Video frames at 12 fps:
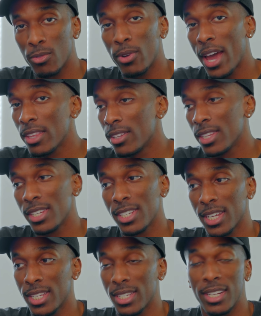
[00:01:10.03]
rather than
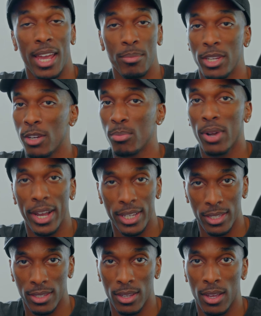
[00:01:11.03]
just naming your
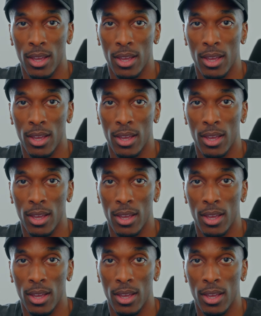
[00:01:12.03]
price,